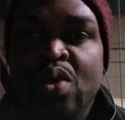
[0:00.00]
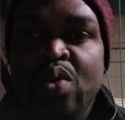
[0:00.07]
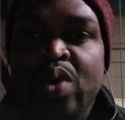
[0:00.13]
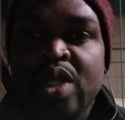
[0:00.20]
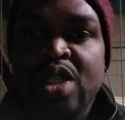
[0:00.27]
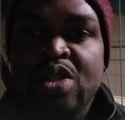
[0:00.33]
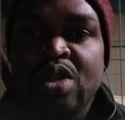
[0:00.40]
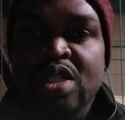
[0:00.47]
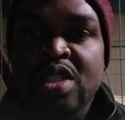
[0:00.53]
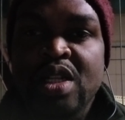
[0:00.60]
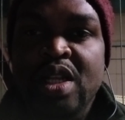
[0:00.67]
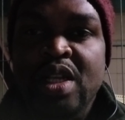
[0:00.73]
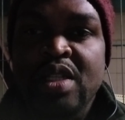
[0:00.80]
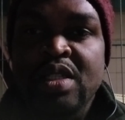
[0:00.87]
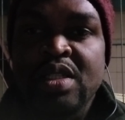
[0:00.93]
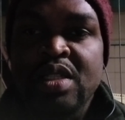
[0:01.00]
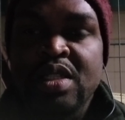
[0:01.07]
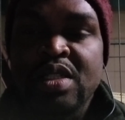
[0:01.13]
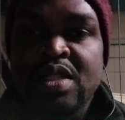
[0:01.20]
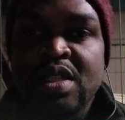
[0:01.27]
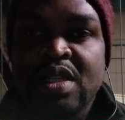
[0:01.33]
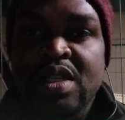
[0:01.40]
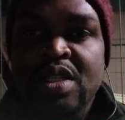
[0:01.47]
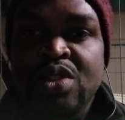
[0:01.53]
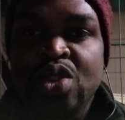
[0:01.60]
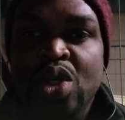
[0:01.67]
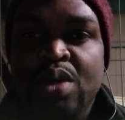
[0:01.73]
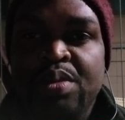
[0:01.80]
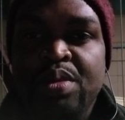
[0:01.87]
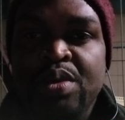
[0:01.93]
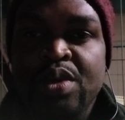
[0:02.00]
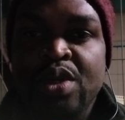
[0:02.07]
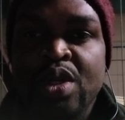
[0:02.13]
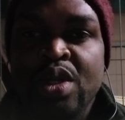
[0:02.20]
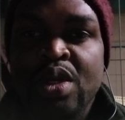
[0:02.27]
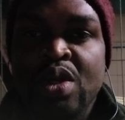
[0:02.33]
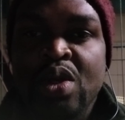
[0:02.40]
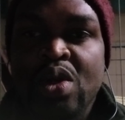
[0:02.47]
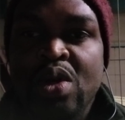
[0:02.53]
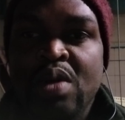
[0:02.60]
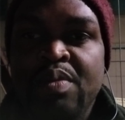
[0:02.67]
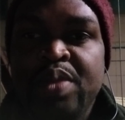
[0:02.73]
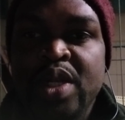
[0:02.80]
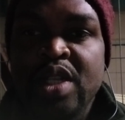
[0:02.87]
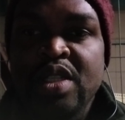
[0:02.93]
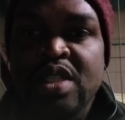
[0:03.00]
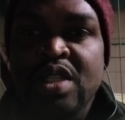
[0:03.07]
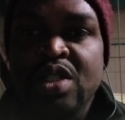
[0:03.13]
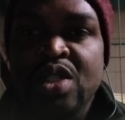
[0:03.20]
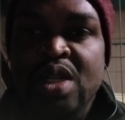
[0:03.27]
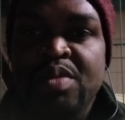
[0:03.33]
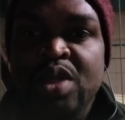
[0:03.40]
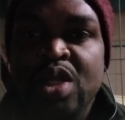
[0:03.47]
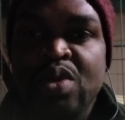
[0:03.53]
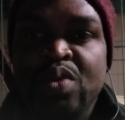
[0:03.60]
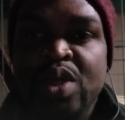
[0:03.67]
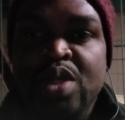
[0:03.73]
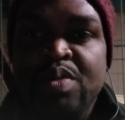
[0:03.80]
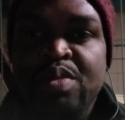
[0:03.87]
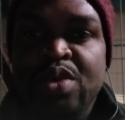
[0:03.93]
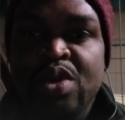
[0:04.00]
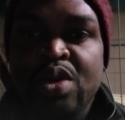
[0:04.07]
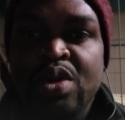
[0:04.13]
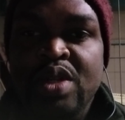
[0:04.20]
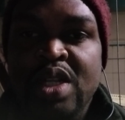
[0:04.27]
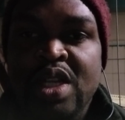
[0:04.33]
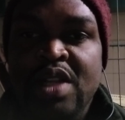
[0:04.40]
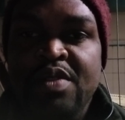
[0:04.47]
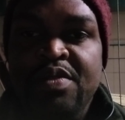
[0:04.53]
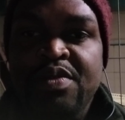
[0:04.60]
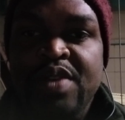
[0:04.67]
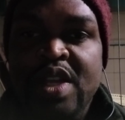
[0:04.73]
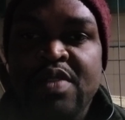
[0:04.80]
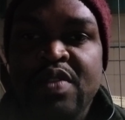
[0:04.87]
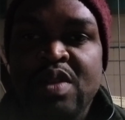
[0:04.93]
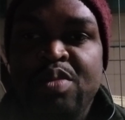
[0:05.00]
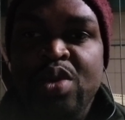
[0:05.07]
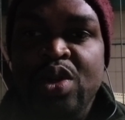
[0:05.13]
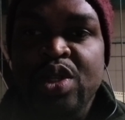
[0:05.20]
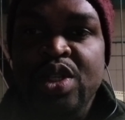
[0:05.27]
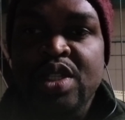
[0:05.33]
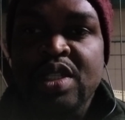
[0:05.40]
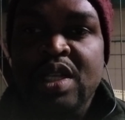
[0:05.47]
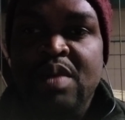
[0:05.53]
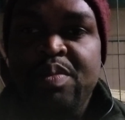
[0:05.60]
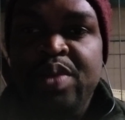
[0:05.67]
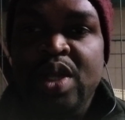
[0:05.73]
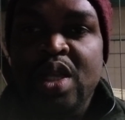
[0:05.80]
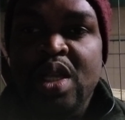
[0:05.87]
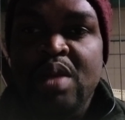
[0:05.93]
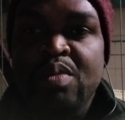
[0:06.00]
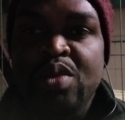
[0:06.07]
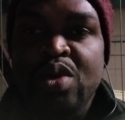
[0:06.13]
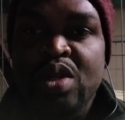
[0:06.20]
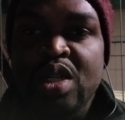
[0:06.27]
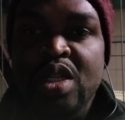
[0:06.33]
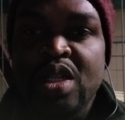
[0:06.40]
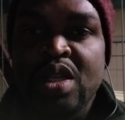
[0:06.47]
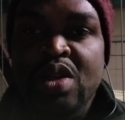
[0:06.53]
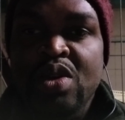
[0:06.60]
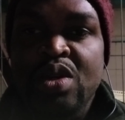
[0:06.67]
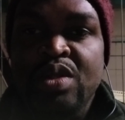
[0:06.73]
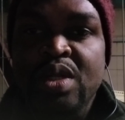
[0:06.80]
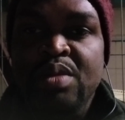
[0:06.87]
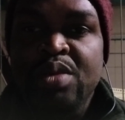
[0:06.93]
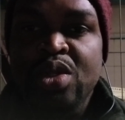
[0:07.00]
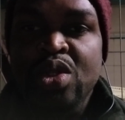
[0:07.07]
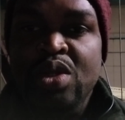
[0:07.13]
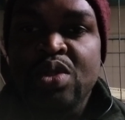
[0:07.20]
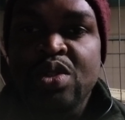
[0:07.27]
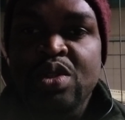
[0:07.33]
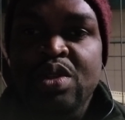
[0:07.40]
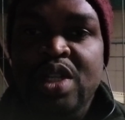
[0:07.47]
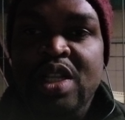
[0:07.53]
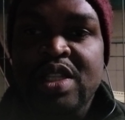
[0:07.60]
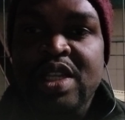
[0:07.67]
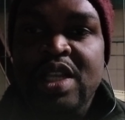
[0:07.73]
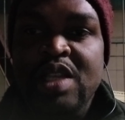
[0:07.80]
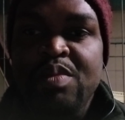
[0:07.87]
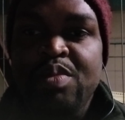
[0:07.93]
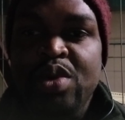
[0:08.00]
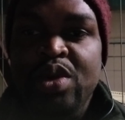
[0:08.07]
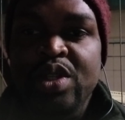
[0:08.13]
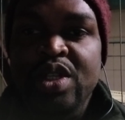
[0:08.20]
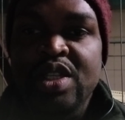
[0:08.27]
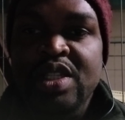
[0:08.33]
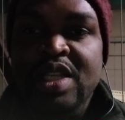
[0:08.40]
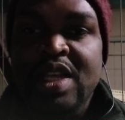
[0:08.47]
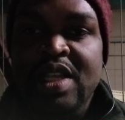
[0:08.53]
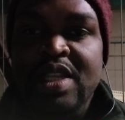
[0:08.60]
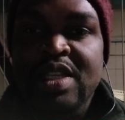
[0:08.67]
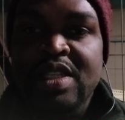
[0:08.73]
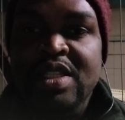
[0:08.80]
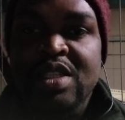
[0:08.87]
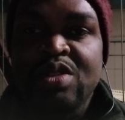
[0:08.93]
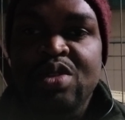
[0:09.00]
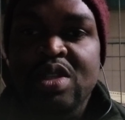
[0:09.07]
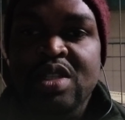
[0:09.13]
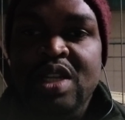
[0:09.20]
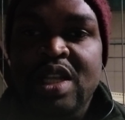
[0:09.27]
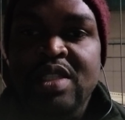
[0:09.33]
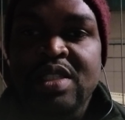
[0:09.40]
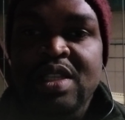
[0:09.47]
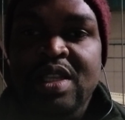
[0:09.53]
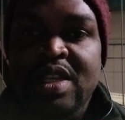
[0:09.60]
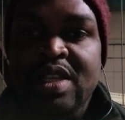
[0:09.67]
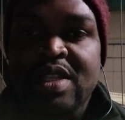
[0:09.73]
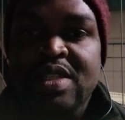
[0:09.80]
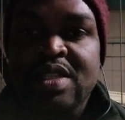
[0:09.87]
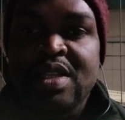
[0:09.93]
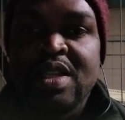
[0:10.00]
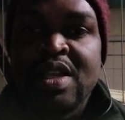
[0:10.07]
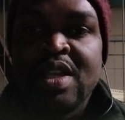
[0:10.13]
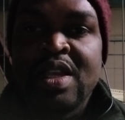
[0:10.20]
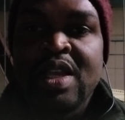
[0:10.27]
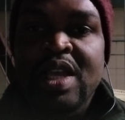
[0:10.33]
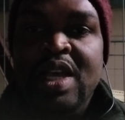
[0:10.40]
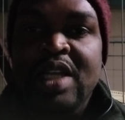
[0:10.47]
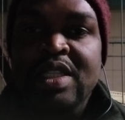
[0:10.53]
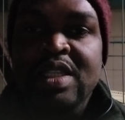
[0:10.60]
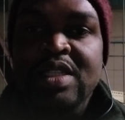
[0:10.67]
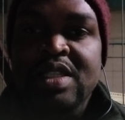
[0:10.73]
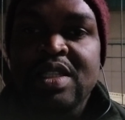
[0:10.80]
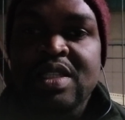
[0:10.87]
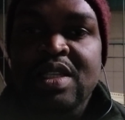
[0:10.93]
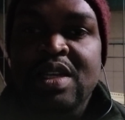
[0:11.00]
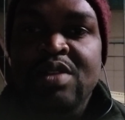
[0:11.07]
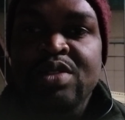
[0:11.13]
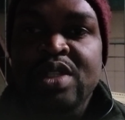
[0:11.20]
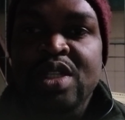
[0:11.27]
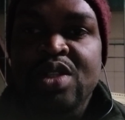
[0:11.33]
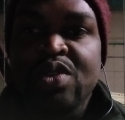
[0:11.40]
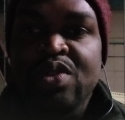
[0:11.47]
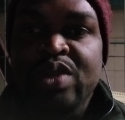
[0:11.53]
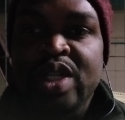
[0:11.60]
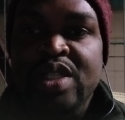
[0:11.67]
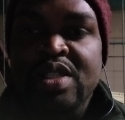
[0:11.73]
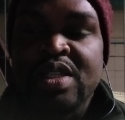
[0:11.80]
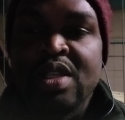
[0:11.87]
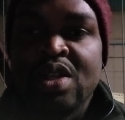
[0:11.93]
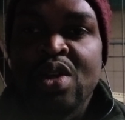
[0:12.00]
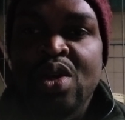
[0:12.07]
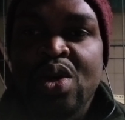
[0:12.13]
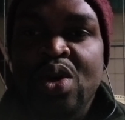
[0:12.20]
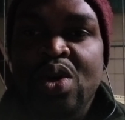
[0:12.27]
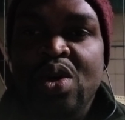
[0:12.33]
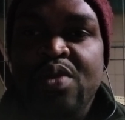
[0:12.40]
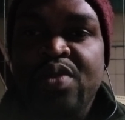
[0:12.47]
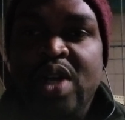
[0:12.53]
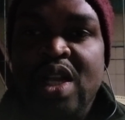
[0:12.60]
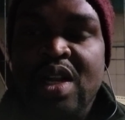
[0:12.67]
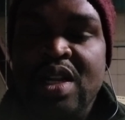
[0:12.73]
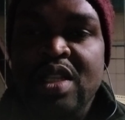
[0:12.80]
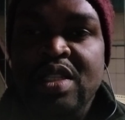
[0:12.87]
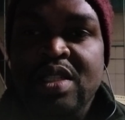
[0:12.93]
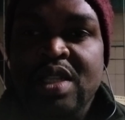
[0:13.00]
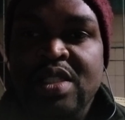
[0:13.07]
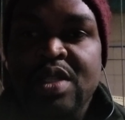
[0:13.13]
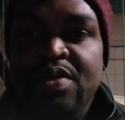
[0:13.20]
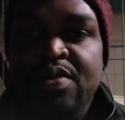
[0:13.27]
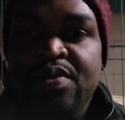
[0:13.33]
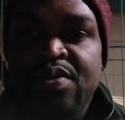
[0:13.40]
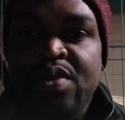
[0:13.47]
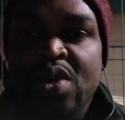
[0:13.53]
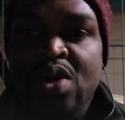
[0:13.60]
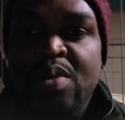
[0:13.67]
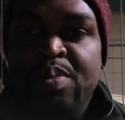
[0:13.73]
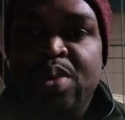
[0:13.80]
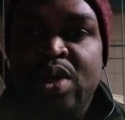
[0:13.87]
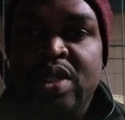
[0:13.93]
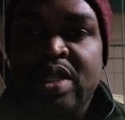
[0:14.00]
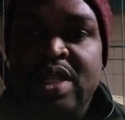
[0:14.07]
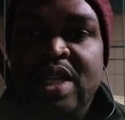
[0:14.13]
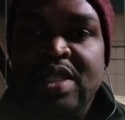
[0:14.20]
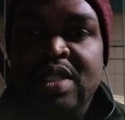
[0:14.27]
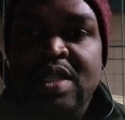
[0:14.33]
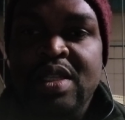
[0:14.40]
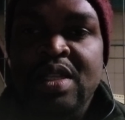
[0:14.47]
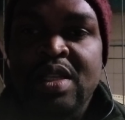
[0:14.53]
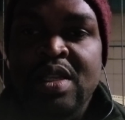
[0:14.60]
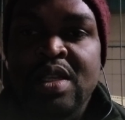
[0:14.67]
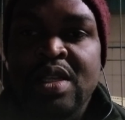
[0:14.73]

With the Deutschland ticket job, companies in Germany with more than 5 employees can pay a monthly contribution so that their employees can get a Deutschland ticket at a discounted rate of at least 34.30